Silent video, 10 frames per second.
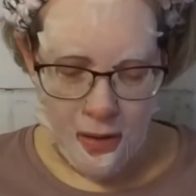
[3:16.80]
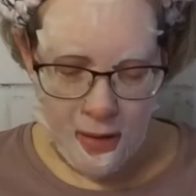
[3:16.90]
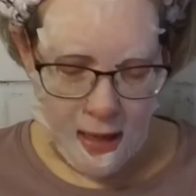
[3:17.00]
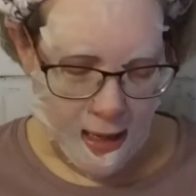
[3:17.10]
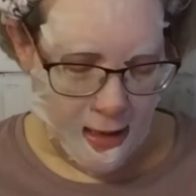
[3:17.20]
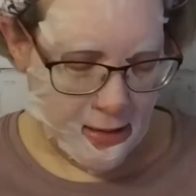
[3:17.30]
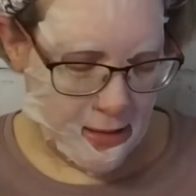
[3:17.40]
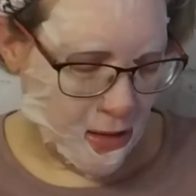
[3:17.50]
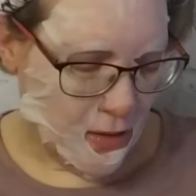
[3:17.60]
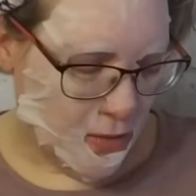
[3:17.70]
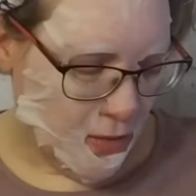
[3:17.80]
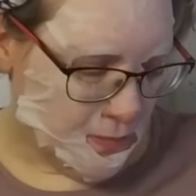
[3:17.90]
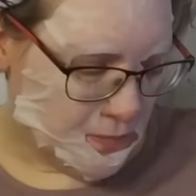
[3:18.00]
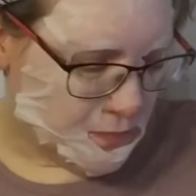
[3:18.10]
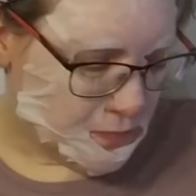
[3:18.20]
Okay, so
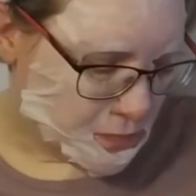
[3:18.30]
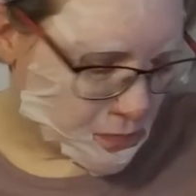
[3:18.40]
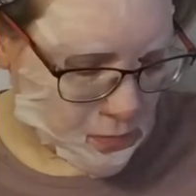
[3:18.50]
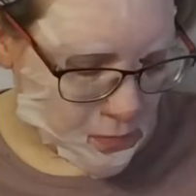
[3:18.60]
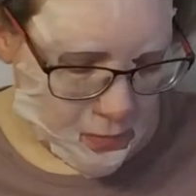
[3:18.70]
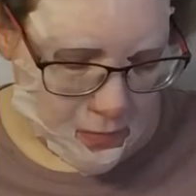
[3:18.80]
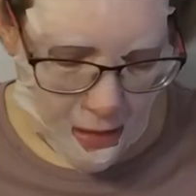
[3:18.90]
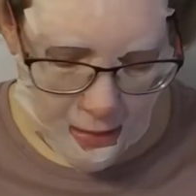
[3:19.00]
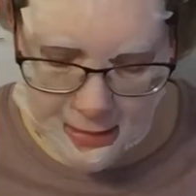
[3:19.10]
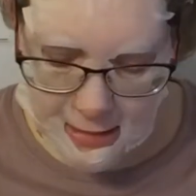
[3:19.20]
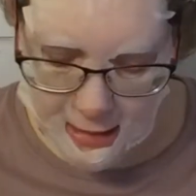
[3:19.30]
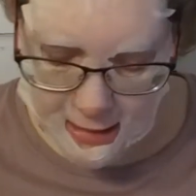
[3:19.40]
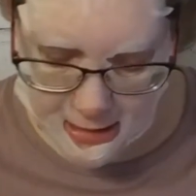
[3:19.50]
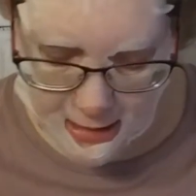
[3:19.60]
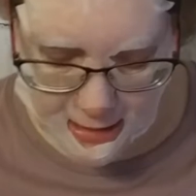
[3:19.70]
let's get
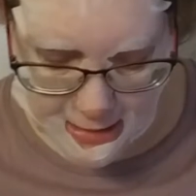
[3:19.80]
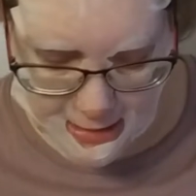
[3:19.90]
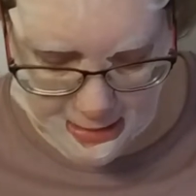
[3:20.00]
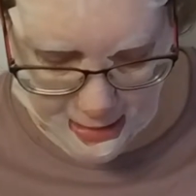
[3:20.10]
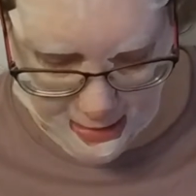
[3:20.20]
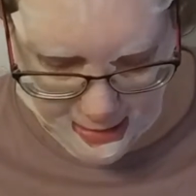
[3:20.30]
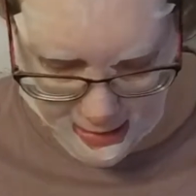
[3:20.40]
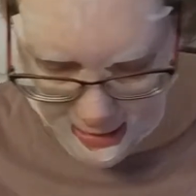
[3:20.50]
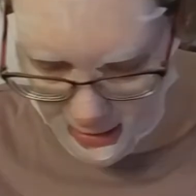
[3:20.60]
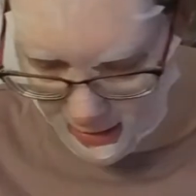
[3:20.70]
into this. I think